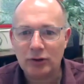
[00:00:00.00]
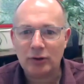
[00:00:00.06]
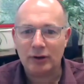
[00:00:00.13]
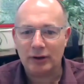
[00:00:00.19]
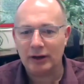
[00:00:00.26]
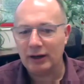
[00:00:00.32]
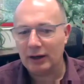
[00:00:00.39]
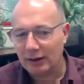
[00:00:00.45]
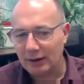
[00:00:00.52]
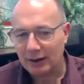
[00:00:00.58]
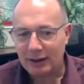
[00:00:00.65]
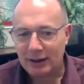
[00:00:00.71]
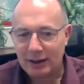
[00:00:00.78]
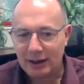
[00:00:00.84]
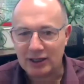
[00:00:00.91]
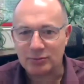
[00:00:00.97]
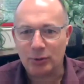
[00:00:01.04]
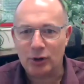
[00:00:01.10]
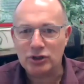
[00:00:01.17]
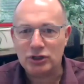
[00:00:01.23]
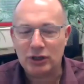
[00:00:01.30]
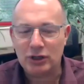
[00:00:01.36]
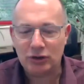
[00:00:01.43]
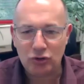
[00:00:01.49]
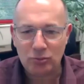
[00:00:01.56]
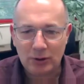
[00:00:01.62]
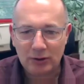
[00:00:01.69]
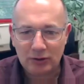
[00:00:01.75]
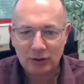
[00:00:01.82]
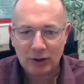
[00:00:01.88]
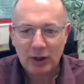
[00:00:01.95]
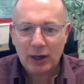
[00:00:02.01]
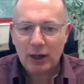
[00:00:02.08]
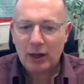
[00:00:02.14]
So the little exposure to humans.